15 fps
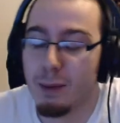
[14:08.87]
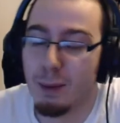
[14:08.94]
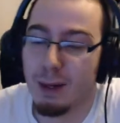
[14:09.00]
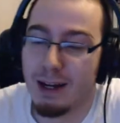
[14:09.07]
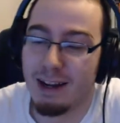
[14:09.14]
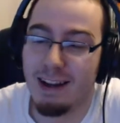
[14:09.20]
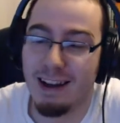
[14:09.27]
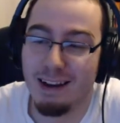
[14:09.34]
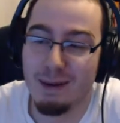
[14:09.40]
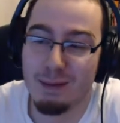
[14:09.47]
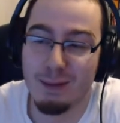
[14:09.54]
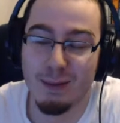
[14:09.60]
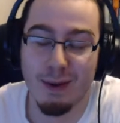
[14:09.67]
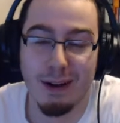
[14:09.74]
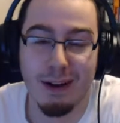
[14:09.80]
But
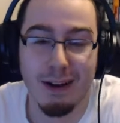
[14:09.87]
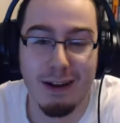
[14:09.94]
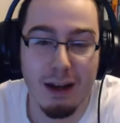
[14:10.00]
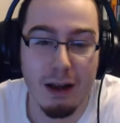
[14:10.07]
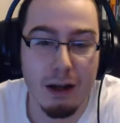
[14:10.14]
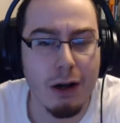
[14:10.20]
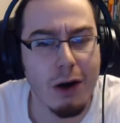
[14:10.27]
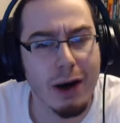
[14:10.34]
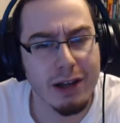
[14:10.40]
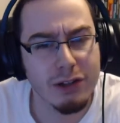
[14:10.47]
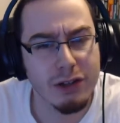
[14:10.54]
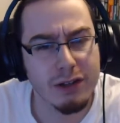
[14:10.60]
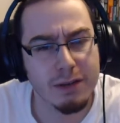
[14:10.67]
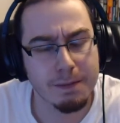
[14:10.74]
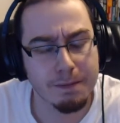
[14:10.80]
no, I
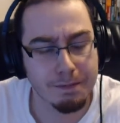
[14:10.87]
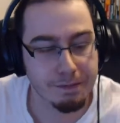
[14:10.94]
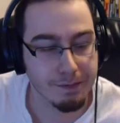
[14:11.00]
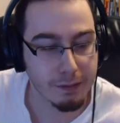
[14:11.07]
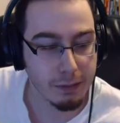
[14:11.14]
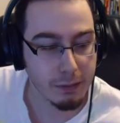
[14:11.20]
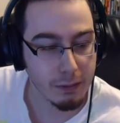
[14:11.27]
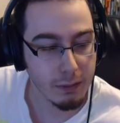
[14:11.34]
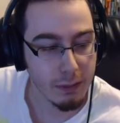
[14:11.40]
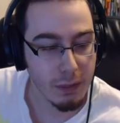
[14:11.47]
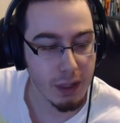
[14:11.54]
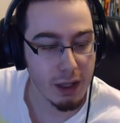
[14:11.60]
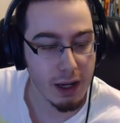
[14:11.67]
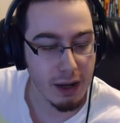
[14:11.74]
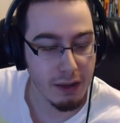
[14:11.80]

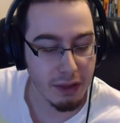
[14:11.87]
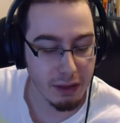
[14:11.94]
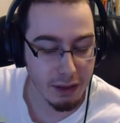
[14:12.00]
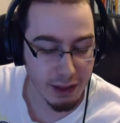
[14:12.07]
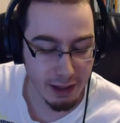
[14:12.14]
think